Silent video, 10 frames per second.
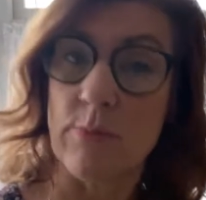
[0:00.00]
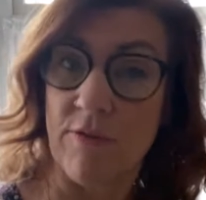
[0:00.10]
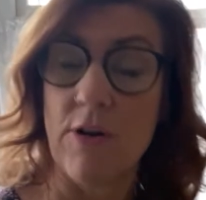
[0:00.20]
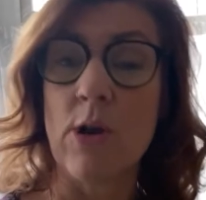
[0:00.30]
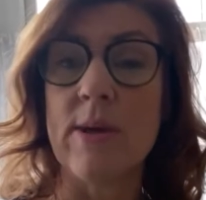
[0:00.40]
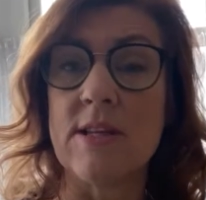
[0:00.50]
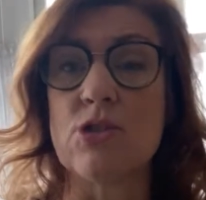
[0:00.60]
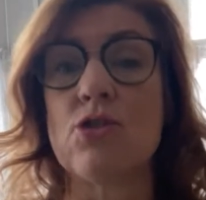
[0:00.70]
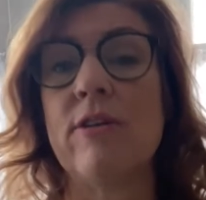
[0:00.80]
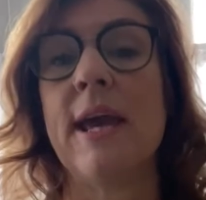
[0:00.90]
Following the
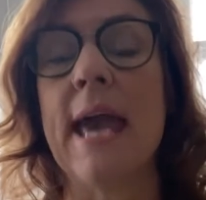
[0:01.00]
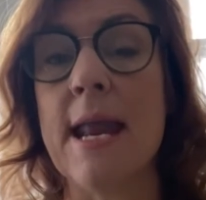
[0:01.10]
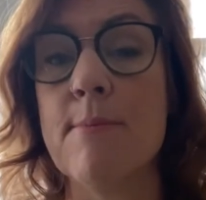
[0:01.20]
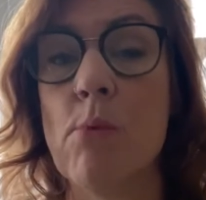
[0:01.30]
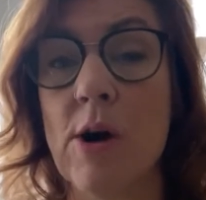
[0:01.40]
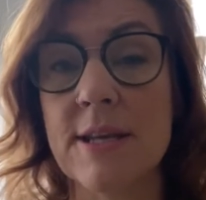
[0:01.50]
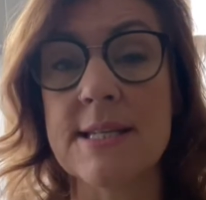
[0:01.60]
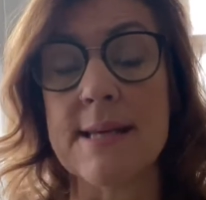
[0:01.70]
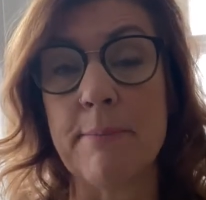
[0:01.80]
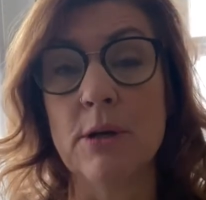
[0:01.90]
story again in 1
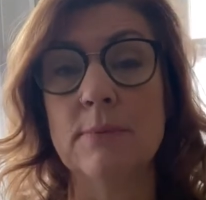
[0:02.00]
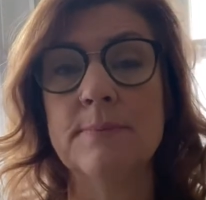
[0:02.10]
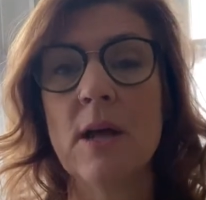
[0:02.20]
Samuel.